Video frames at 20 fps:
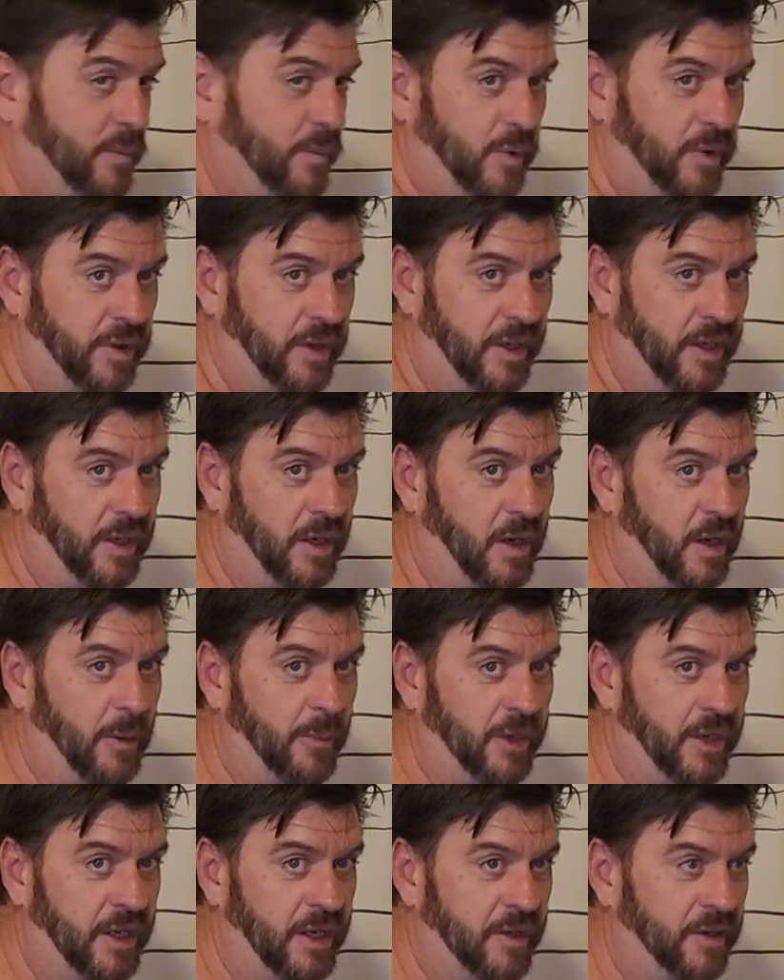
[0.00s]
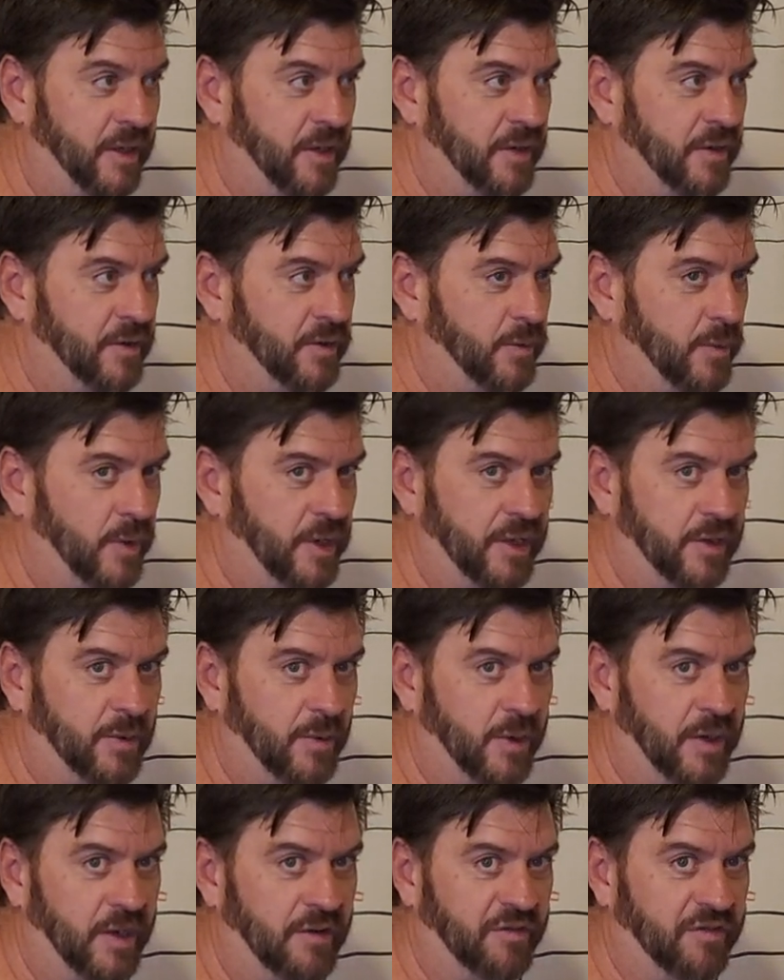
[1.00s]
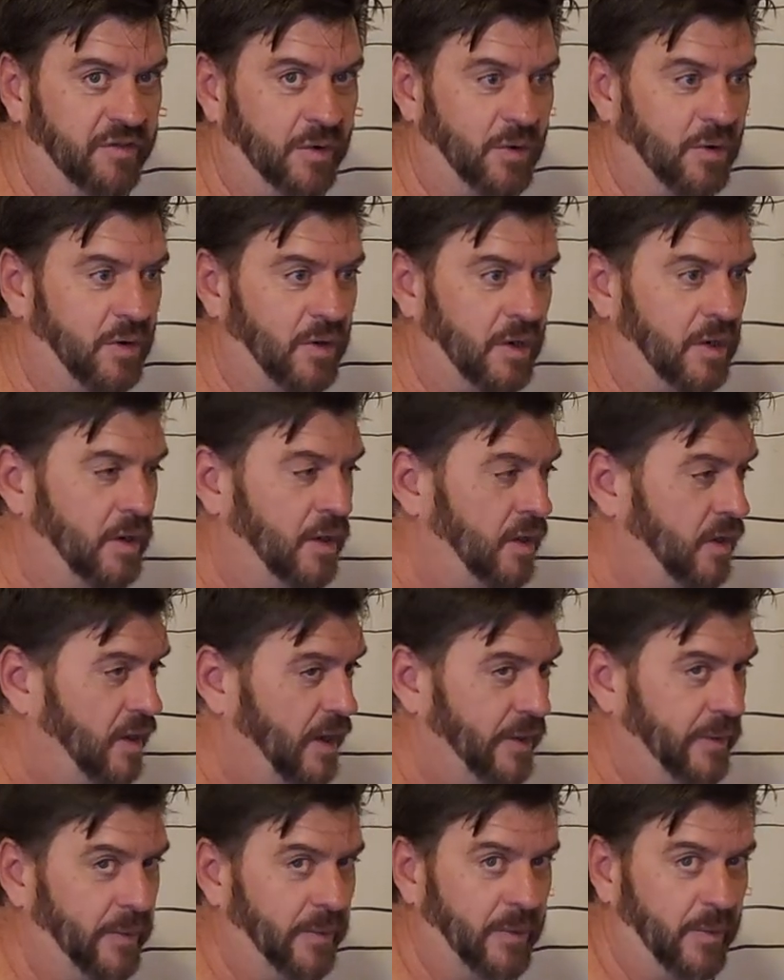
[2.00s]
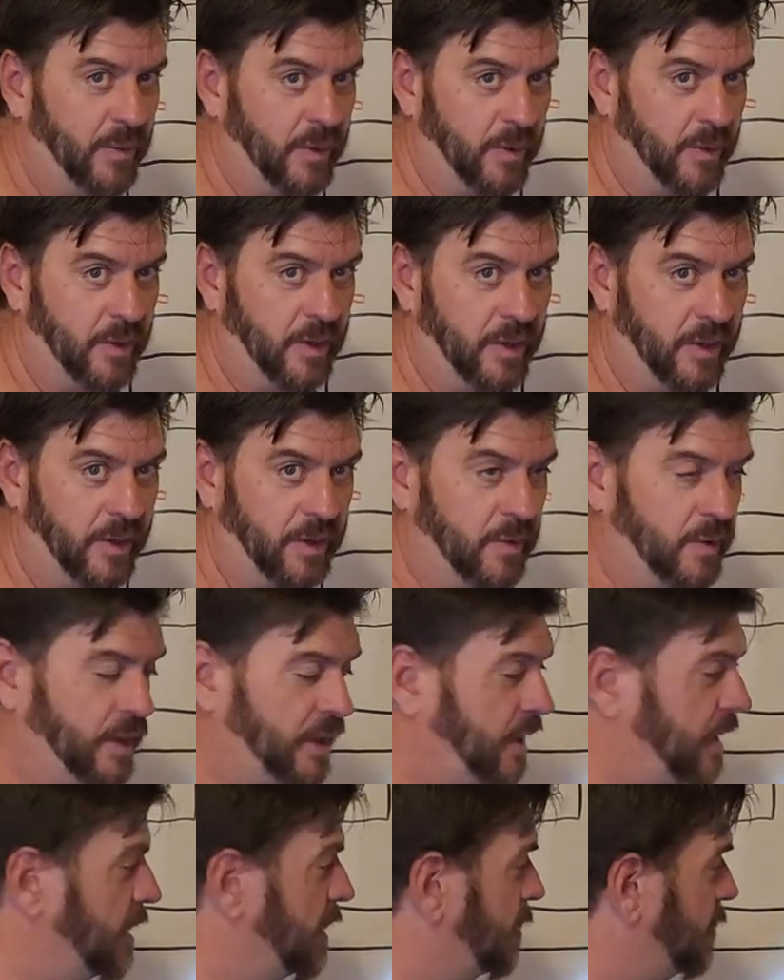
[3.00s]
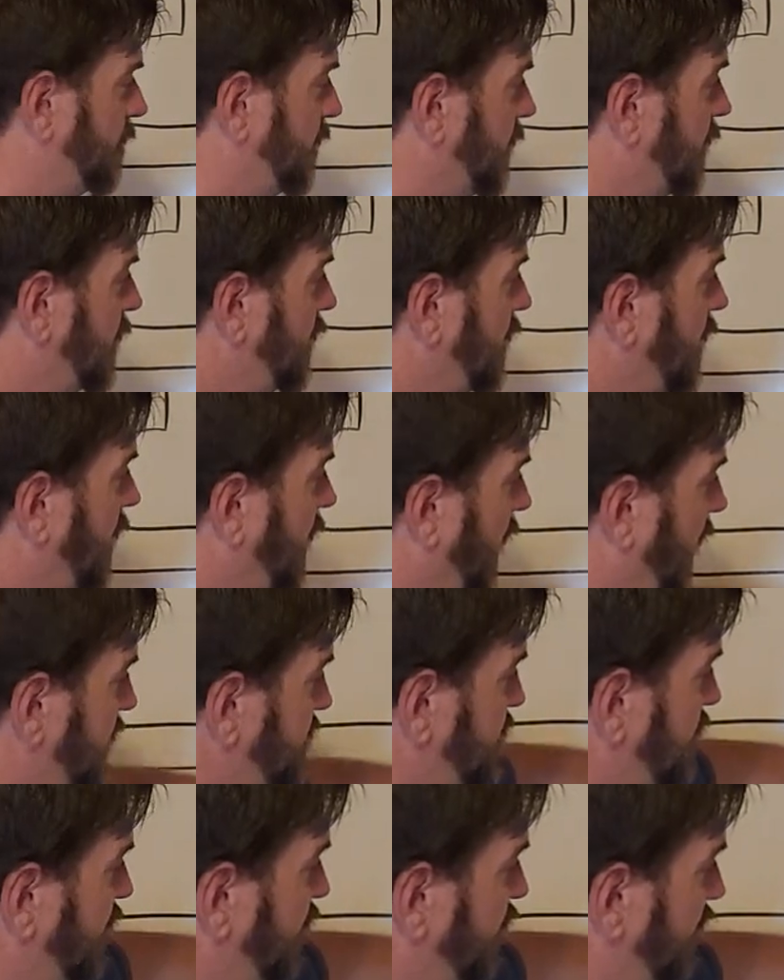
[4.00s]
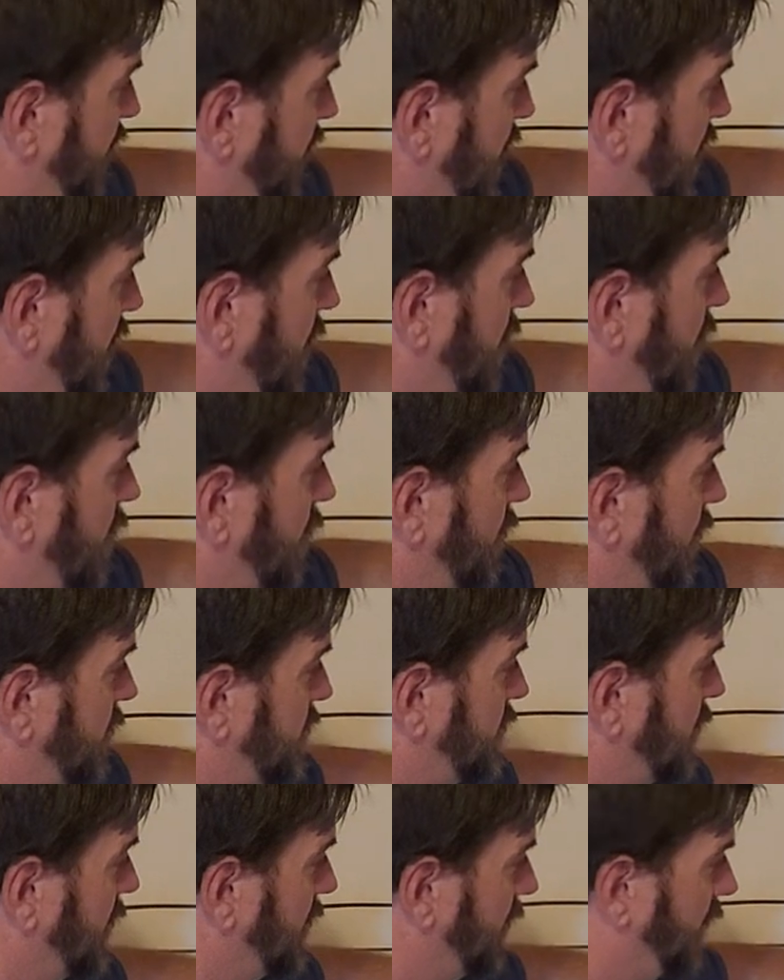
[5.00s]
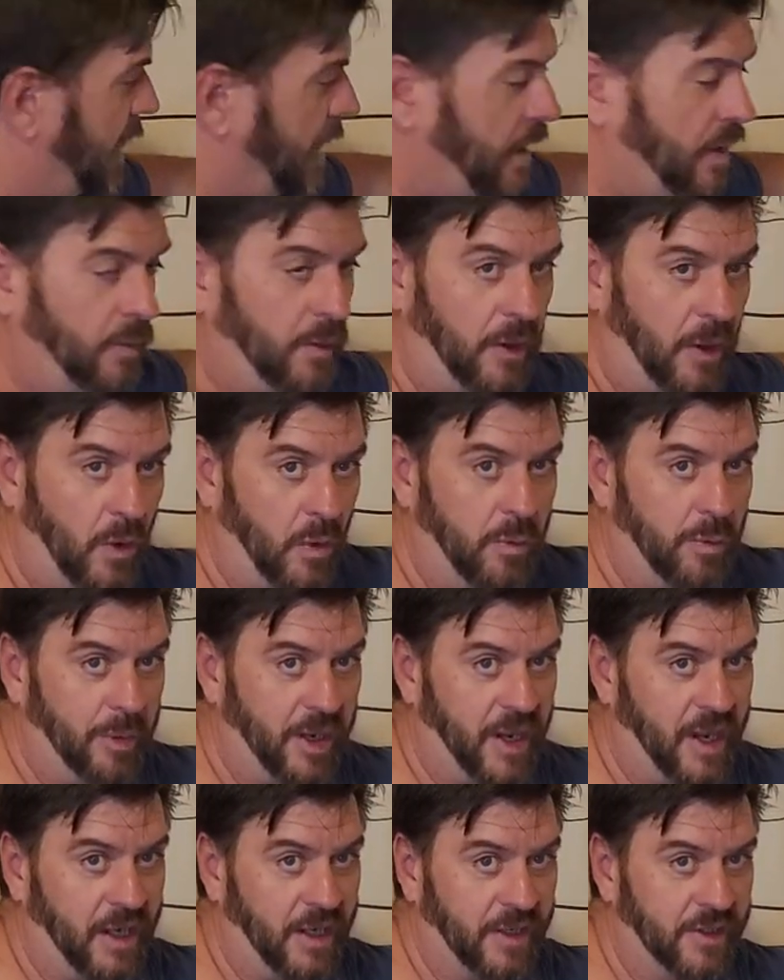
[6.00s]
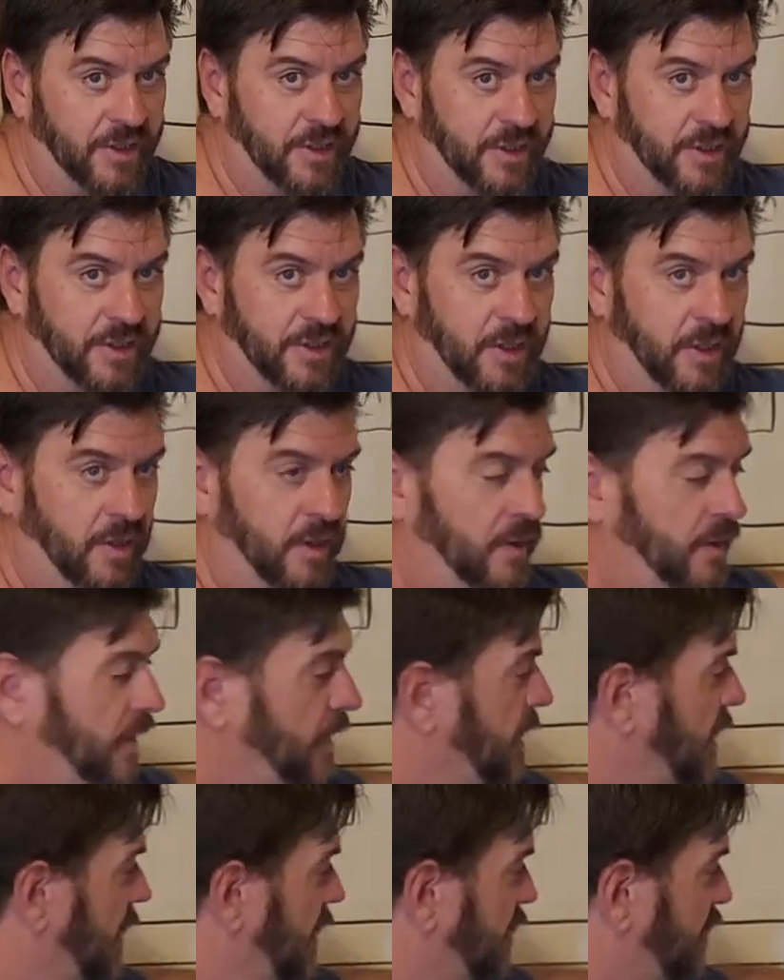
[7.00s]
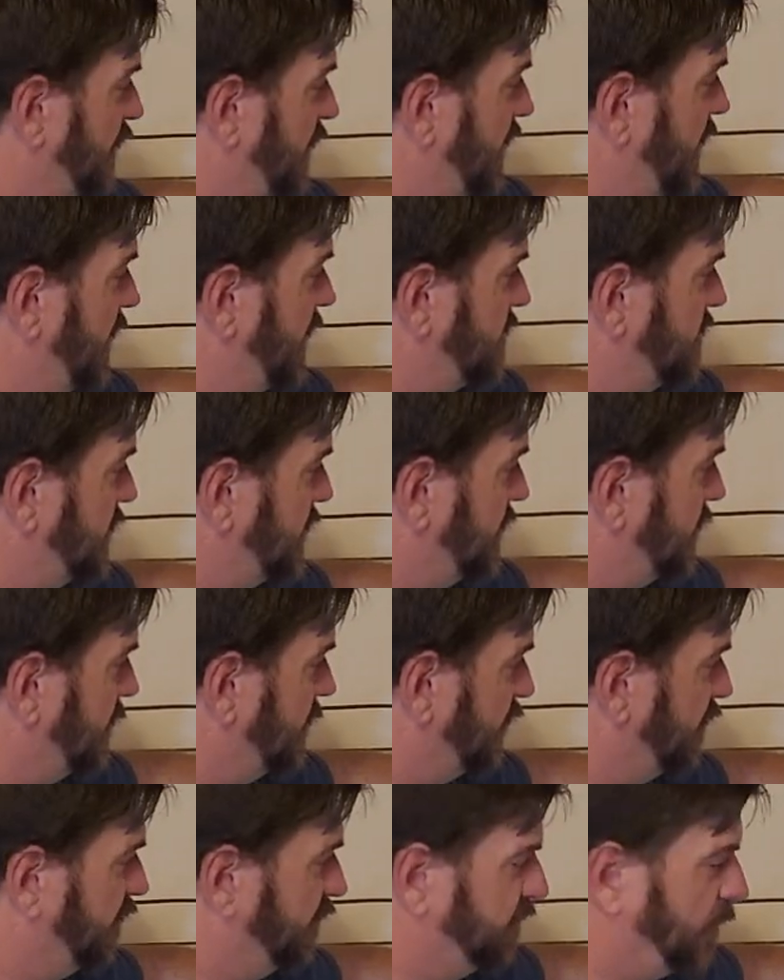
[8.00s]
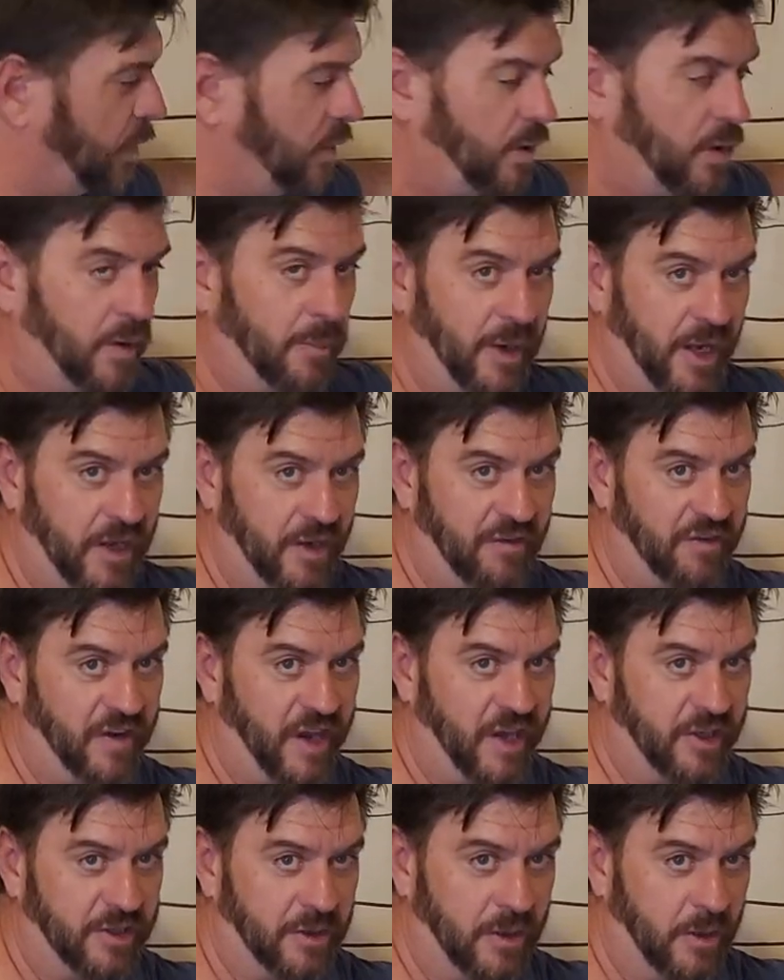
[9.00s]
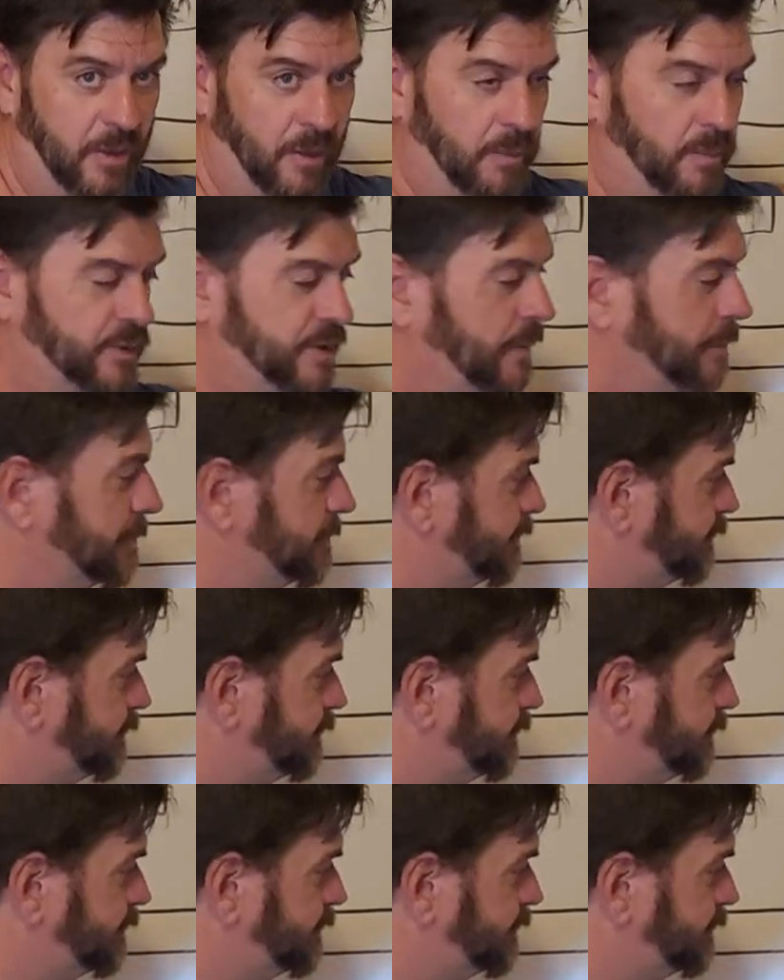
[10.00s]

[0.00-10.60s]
With the economy in 2024, I don't know where we're going to go again, but as of now, there's a lot of loan packages and financing deals for manufactured homes,